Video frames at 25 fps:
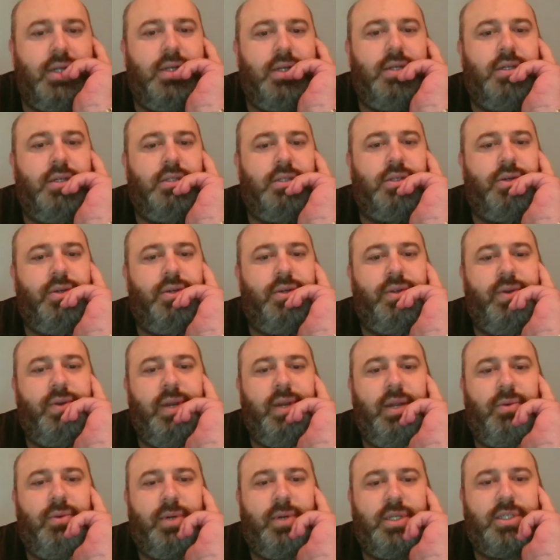So he
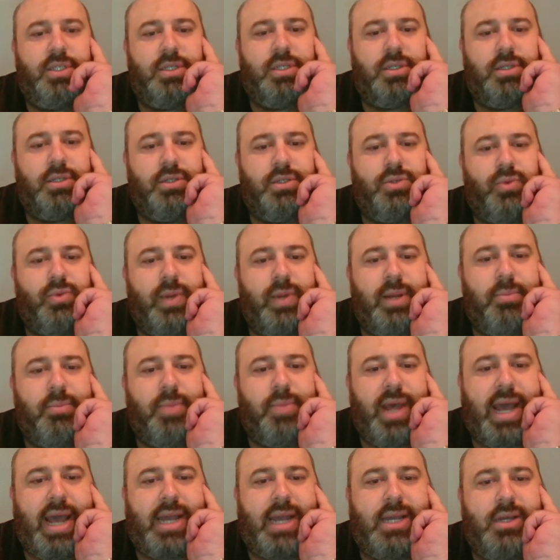really wants to win
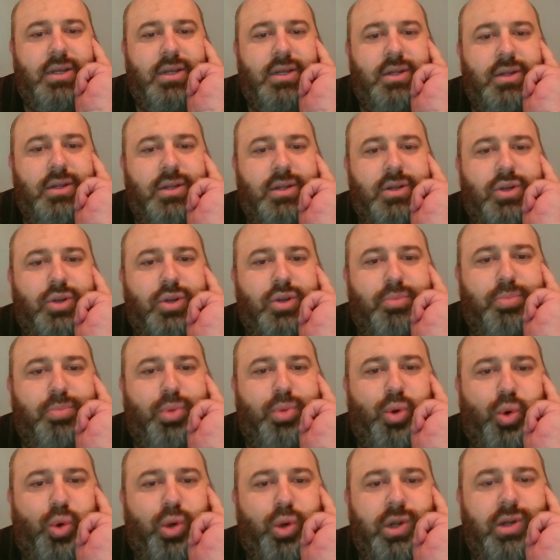back the
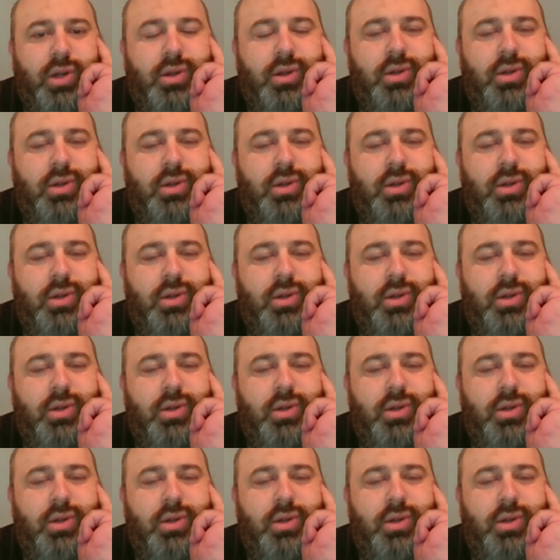pawn.